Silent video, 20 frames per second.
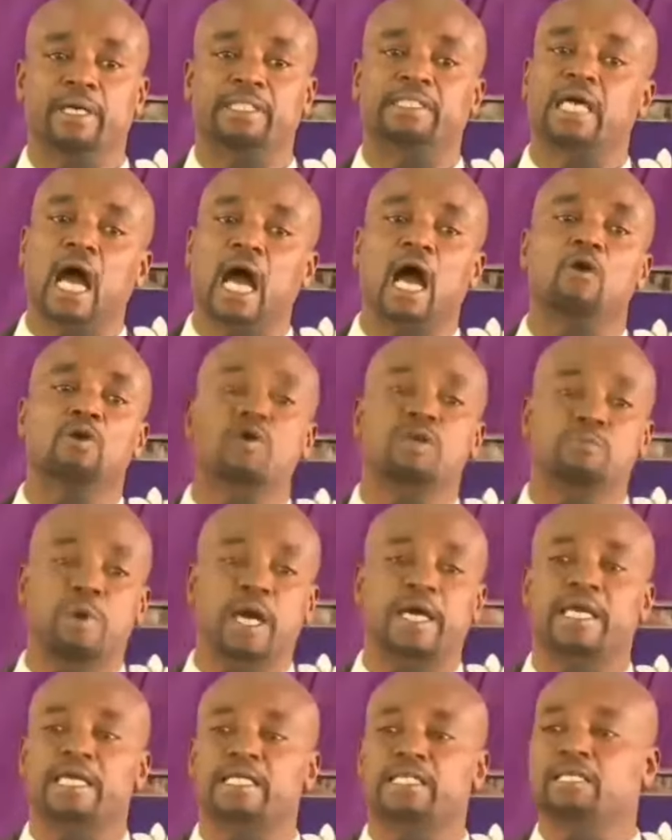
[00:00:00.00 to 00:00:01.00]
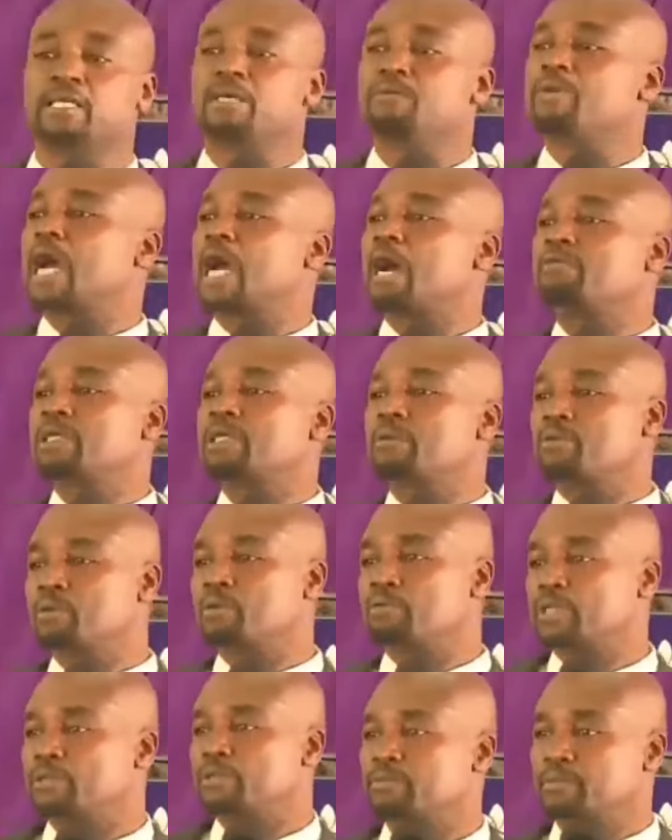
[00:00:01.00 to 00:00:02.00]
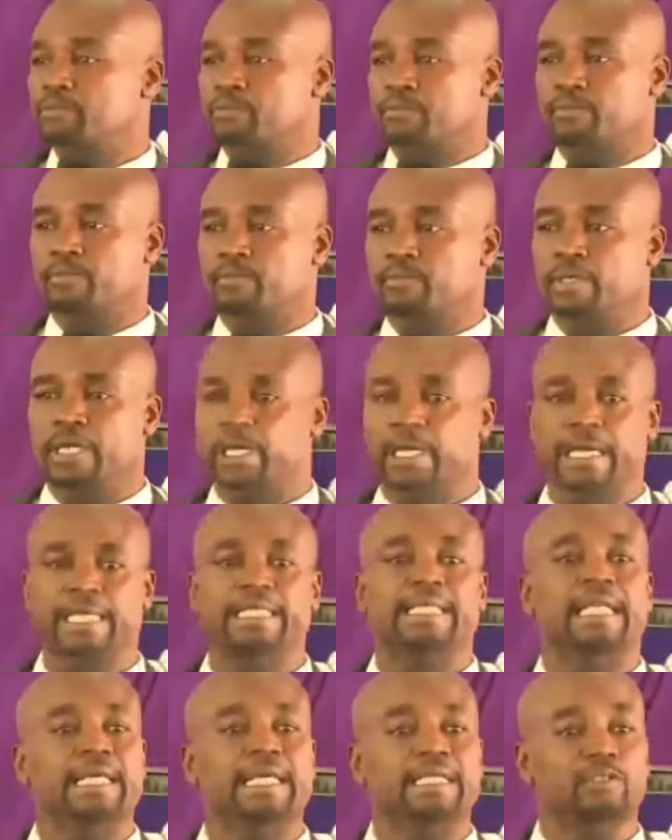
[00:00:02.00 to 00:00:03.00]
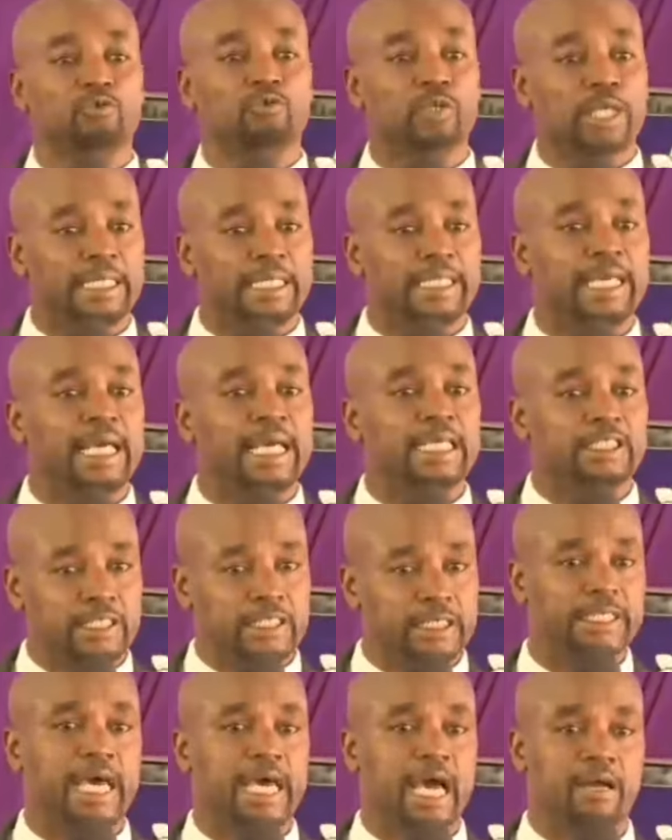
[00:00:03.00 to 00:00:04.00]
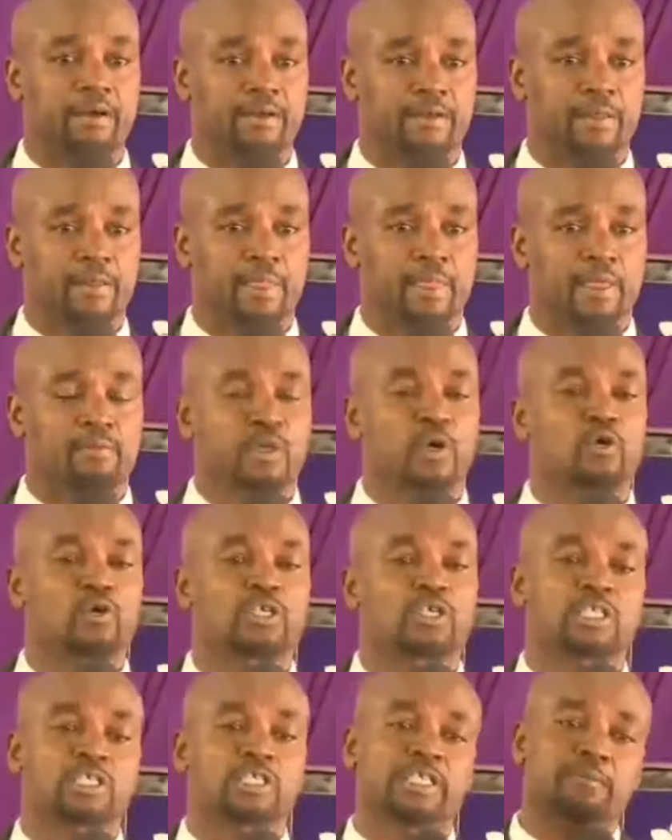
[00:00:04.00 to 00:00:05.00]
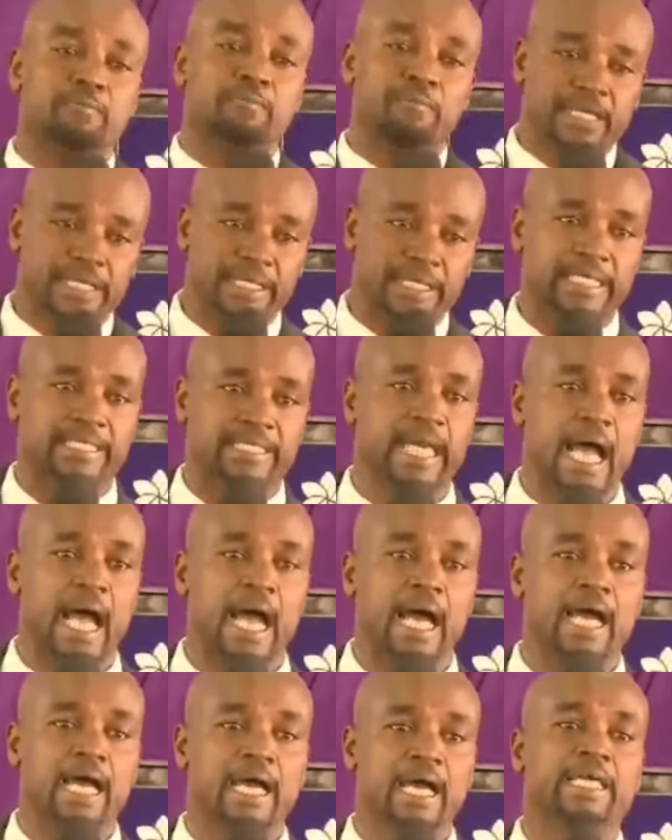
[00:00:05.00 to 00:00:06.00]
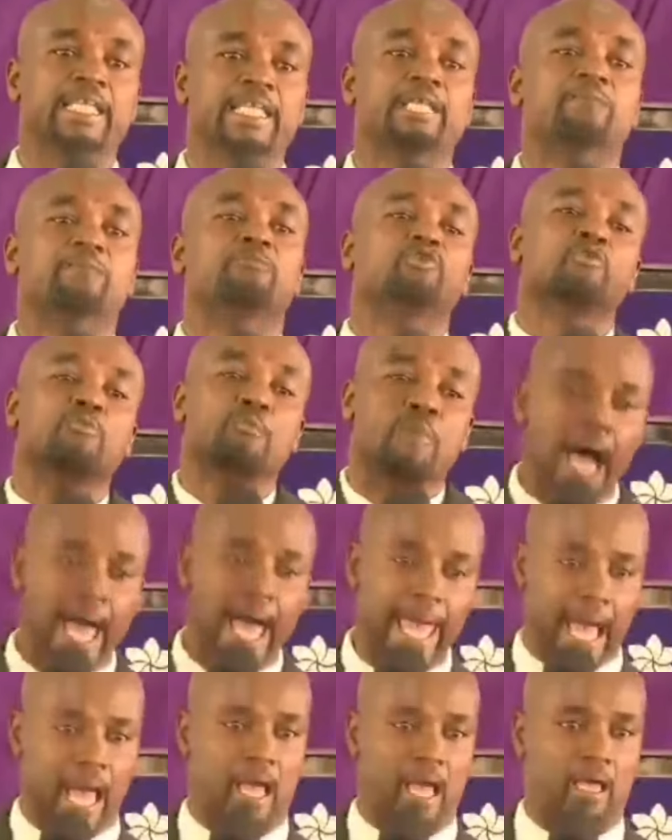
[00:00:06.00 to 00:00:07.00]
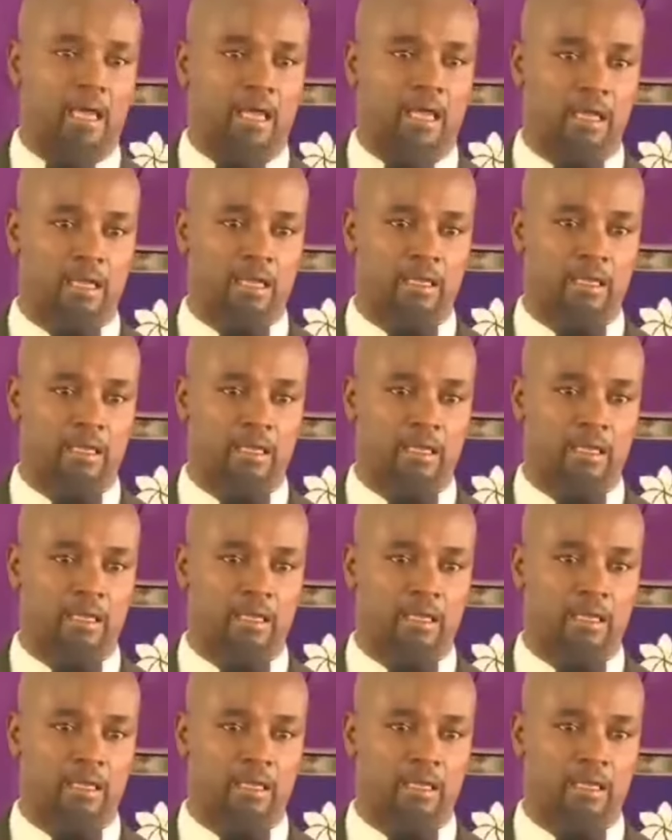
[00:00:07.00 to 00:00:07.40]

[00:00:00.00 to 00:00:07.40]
But how we package becomes a problem. Inaletuletea shida. Because the messenger ni mtu mbaya.